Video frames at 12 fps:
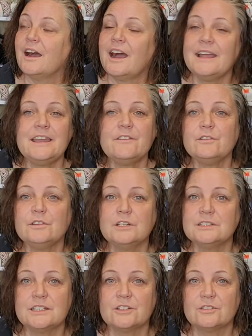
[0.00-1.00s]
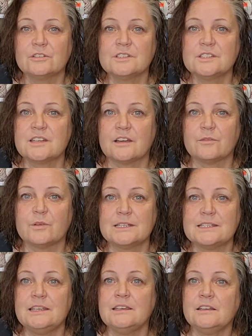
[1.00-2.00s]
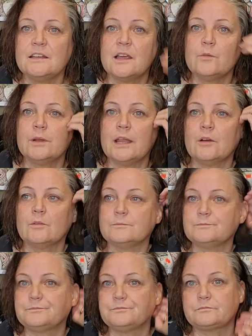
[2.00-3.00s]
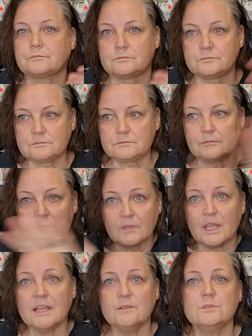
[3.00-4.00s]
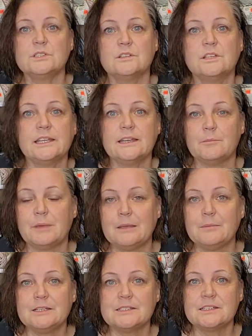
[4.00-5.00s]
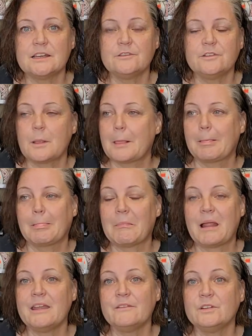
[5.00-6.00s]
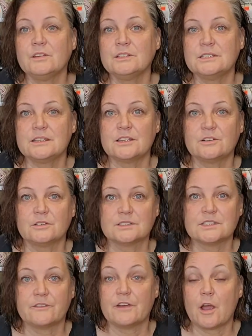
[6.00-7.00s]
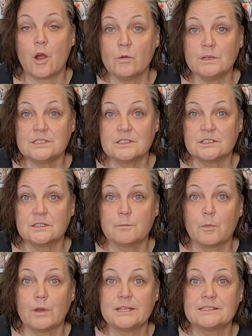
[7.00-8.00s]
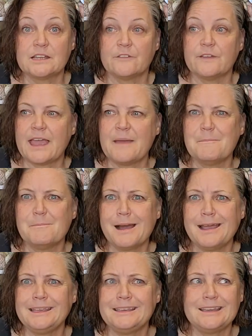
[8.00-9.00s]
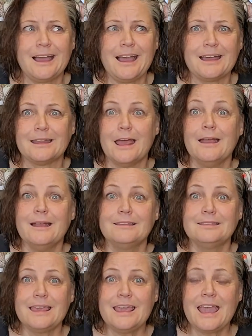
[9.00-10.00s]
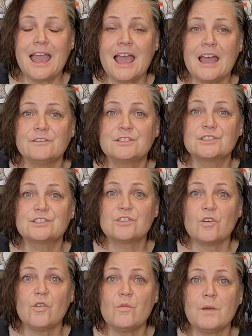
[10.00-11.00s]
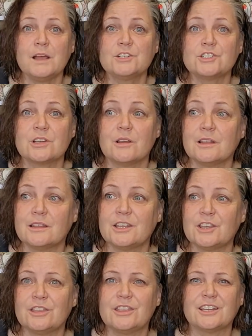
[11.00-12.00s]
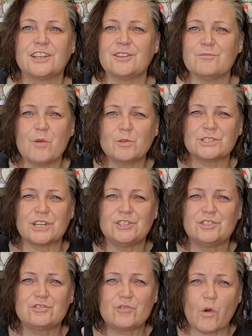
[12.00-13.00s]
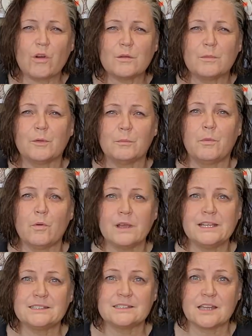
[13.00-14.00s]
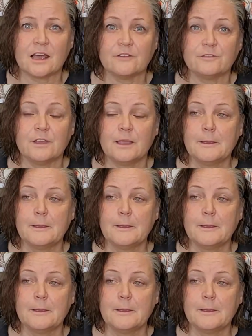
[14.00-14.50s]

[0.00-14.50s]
I never looked at girl stuff. When Tia and I went out and was looking at baby stuff, I never looked at the girl stuff. I always looked at the boy stuff. And my God, they have so much, the most adorable boy stuff